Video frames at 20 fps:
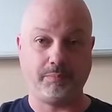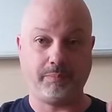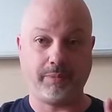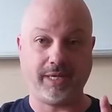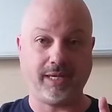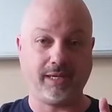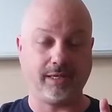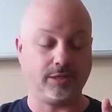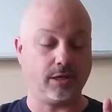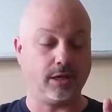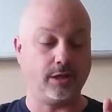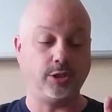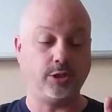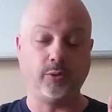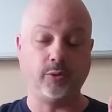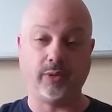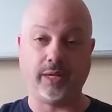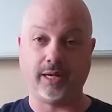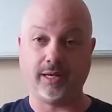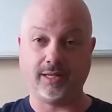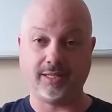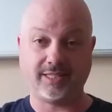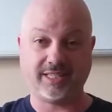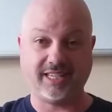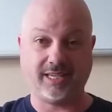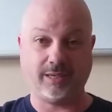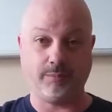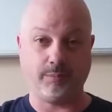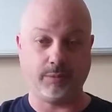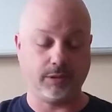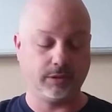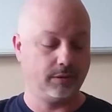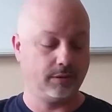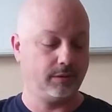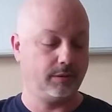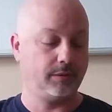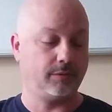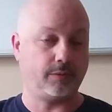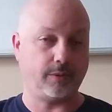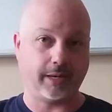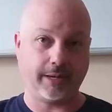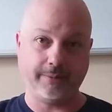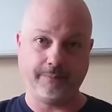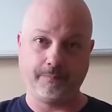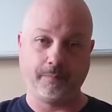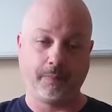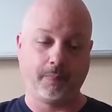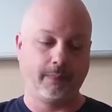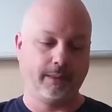being a unit, a team, right?